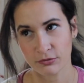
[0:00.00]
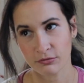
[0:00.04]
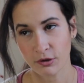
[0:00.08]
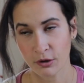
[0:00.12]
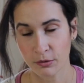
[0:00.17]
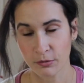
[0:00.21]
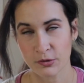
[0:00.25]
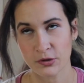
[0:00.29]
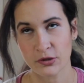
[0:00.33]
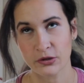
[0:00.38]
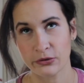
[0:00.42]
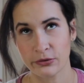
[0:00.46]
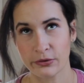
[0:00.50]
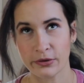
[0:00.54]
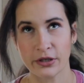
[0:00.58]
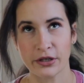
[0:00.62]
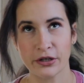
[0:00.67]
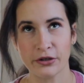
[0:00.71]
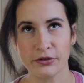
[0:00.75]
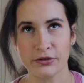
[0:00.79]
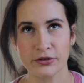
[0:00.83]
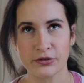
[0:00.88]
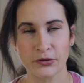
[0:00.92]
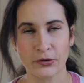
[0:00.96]
almost 3
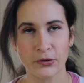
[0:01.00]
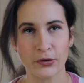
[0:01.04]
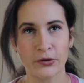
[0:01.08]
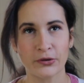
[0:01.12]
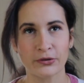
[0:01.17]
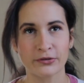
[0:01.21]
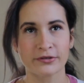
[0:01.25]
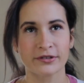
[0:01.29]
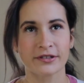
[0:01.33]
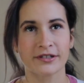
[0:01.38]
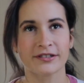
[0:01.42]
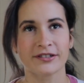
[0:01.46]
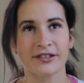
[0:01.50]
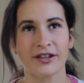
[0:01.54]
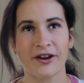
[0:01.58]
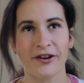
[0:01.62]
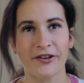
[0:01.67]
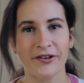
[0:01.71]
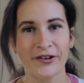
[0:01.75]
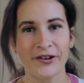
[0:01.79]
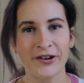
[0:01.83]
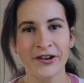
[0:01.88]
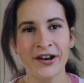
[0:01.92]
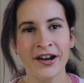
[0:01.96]
years old
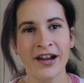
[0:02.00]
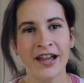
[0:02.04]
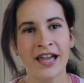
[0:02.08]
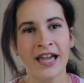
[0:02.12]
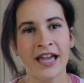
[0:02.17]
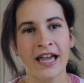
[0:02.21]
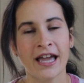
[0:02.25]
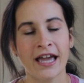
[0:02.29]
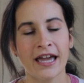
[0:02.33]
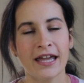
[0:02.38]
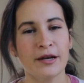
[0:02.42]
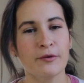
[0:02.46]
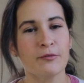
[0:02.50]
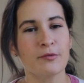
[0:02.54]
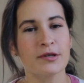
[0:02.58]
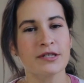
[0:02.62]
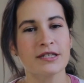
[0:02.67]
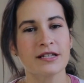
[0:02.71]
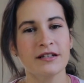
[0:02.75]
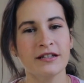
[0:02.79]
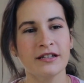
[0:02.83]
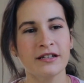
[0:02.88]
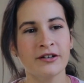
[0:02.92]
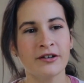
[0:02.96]
daughter, and it
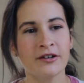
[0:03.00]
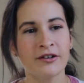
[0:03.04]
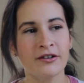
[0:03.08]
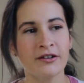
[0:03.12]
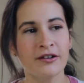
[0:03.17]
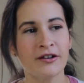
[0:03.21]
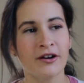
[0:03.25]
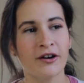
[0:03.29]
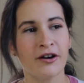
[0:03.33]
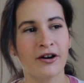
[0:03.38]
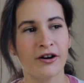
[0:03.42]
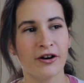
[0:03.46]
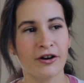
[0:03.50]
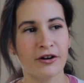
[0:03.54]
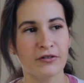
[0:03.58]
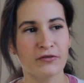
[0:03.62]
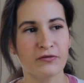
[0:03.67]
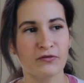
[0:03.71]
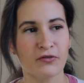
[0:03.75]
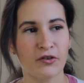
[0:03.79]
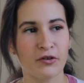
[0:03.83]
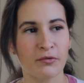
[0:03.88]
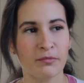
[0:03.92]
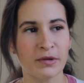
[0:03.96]
was a little hard
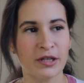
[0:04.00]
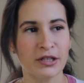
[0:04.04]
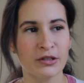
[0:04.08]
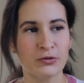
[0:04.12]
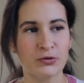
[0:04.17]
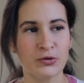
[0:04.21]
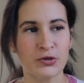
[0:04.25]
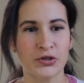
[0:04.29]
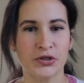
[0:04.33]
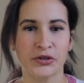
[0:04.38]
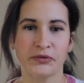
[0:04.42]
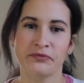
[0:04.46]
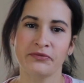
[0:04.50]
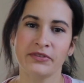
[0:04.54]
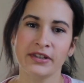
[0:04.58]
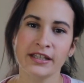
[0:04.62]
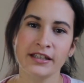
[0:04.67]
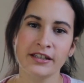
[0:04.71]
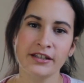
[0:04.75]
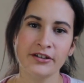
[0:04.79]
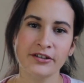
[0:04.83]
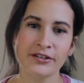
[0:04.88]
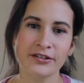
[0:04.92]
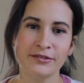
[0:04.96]
for me to shoot
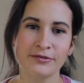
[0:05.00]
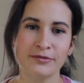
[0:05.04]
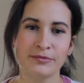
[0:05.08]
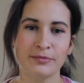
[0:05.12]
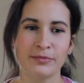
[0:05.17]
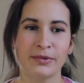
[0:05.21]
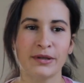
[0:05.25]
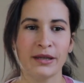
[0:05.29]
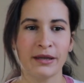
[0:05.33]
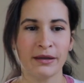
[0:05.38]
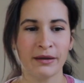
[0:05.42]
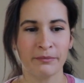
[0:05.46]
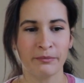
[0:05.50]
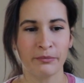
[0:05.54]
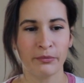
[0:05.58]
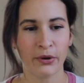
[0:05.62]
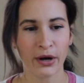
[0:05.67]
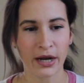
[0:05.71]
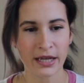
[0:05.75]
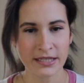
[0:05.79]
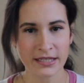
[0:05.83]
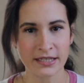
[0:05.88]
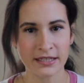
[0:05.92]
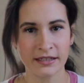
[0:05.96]
video, to be
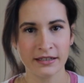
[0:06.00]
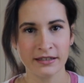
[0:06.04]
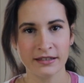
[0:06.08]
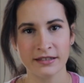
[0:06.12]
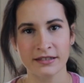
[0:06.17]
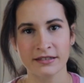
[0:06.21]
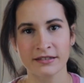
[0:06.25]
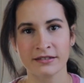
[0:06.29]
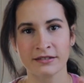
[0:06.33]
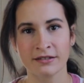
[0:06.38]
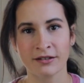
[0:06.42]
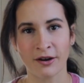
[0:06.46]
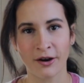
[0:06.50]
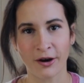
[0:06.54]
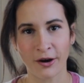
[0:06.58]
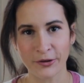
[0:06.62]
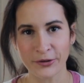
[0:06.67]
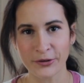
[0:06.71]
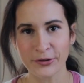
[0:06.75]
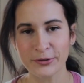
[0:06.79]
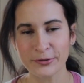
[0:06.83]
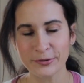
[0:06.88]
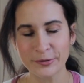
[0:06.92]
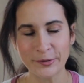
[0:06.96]
present on
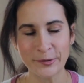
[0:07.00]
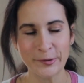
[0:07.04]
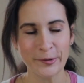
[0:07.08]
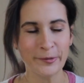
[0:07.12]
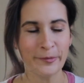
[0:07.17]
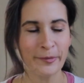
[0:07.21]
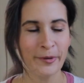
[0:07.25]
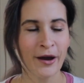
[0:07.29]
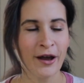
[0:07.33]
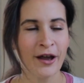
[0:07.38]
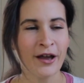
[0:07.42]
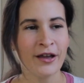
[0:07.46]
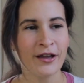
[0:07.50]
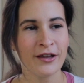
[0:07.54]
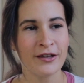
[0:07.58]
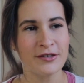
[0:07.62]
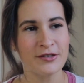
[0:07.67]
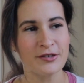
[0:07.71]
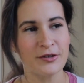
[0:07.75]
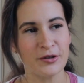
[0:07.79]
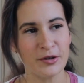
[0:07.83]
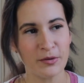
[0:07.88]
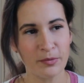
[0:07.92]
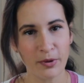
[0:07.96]
YouTube.
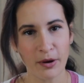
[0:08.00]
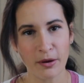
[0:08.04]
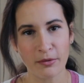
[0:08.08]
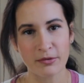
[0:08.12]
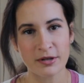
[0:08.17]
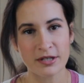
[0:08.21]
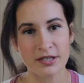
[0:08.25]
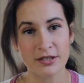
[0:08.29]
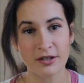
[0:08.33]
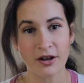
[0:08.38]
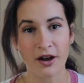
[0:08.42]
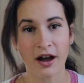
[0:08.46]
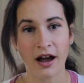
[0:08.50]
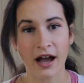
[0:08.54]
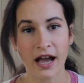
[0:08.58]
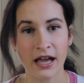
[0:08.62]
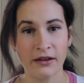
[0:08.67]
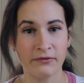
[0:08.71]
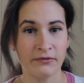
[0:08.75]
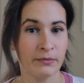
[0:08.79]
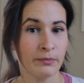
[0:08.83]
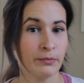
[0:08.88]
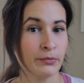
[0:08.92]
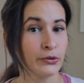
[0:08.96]
So you probably saw I
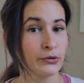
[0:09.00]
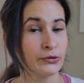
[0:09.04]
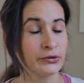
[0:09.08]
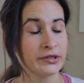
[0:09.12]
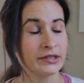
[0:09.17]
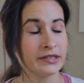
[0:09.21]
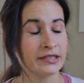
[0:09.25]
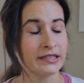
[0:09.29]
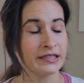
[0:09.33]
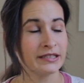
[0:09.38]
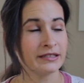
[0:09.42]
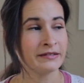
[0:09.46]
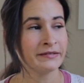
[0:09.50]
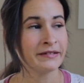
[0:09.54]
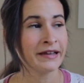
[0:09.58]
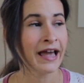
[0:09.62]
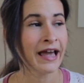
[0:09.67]
haven't posted